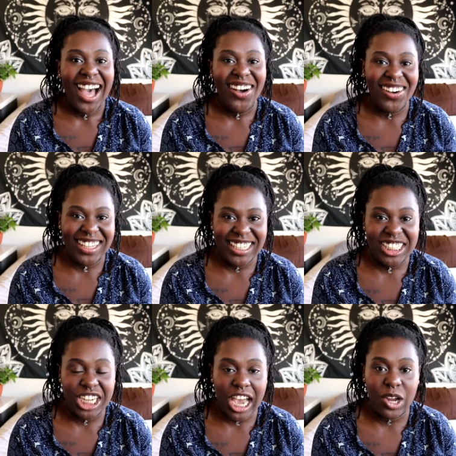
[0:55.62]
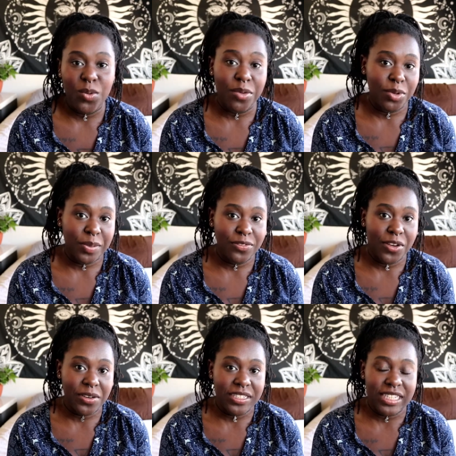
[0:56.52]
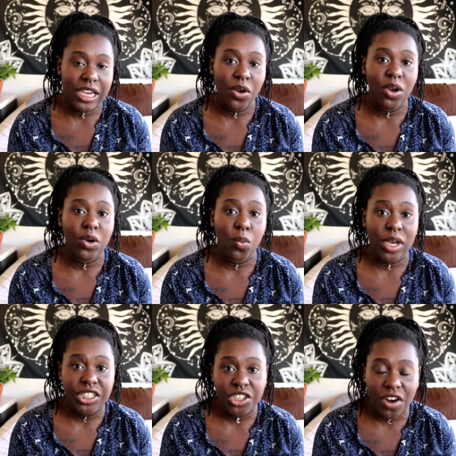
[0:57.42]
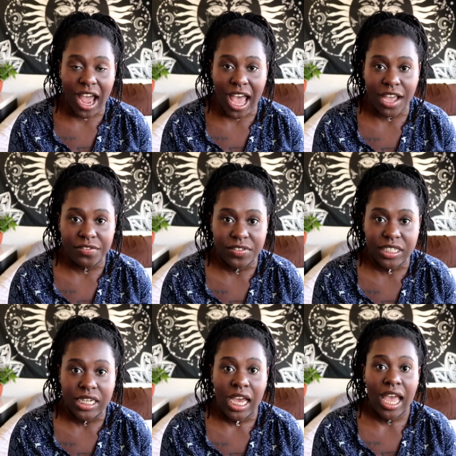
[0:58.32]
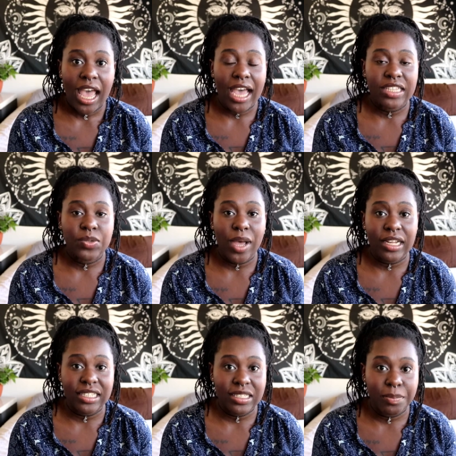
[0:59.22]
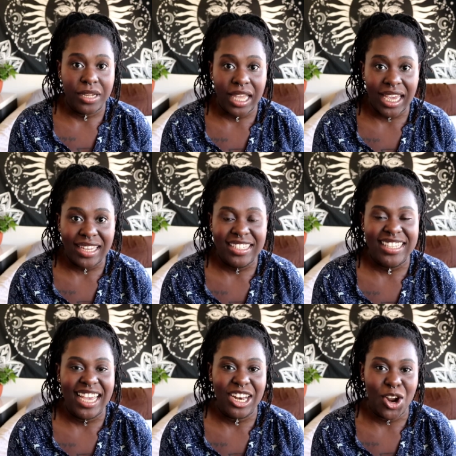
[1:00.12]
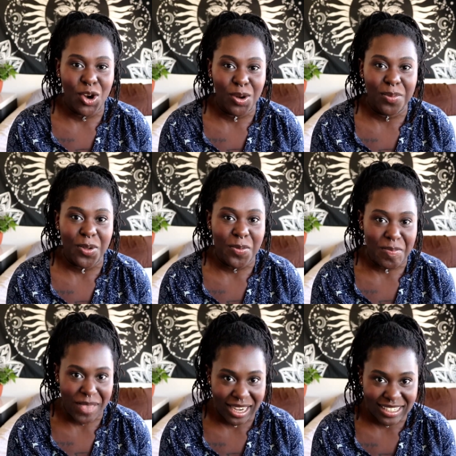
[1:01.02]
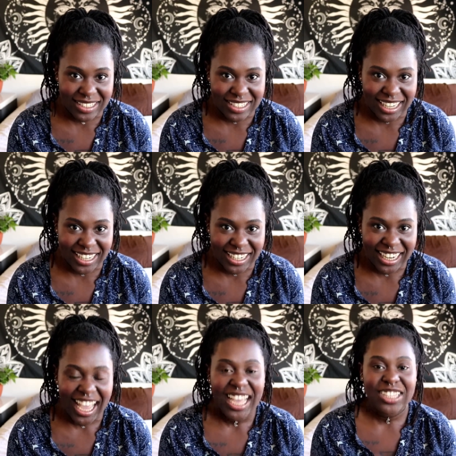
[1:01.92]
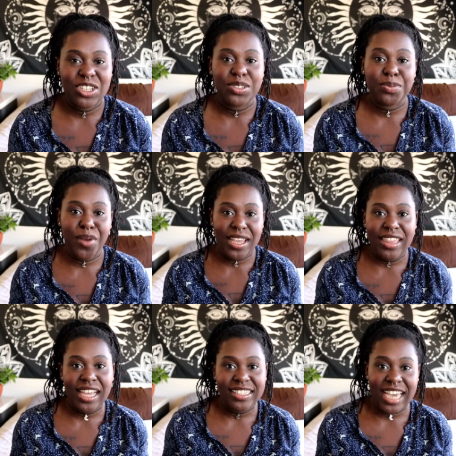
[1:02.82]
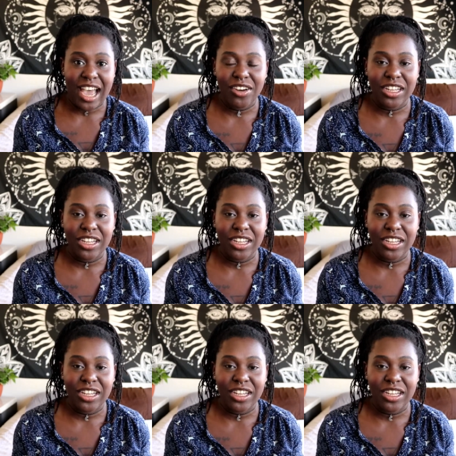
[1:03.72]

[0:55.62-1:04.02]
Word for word: On this channel, we will be focusing on witchcraft as well as plants and herbal medicine. So to break that down